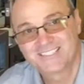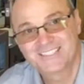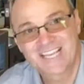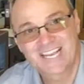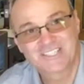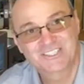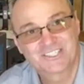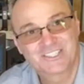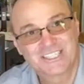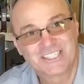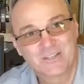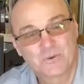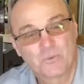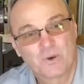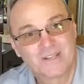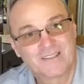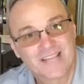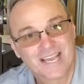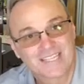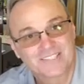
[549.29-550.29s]
It's actually the
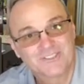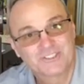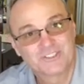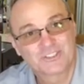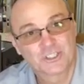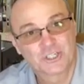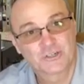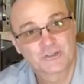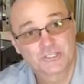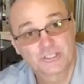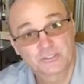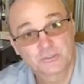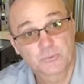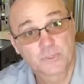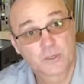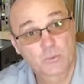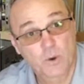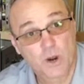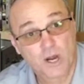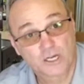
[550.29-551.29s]
one that
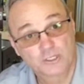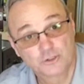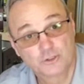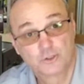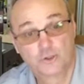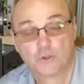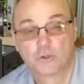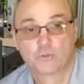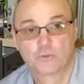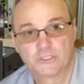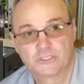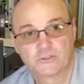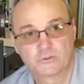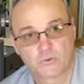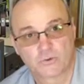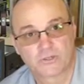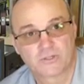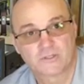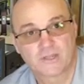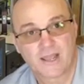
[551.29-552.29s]
insurers require jewelry
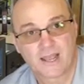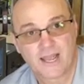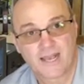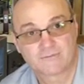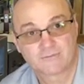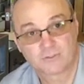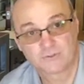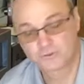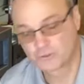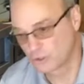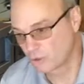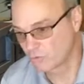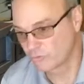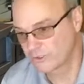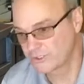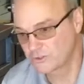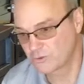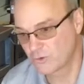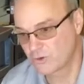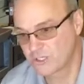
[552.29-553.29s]
stores to have. So
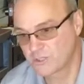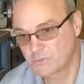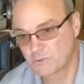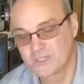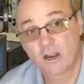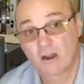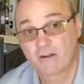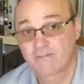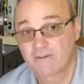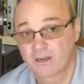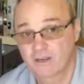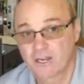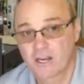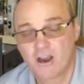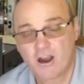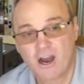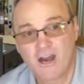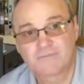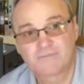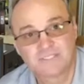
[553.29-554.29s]
jewelry stores are
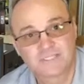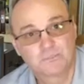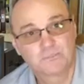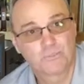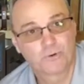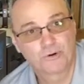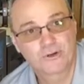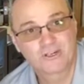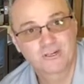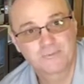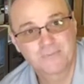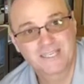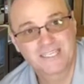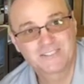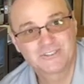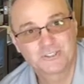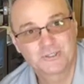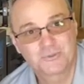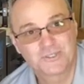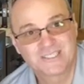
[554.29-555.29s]
very often putting them
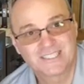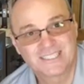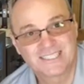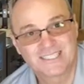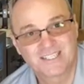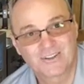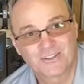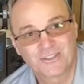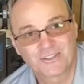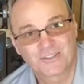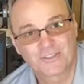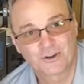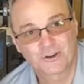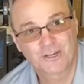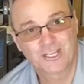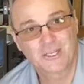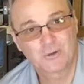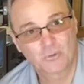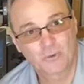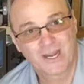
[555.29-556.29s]
into a
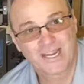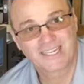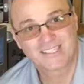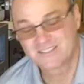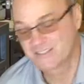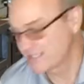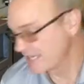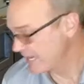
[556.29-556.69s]
TL30 rated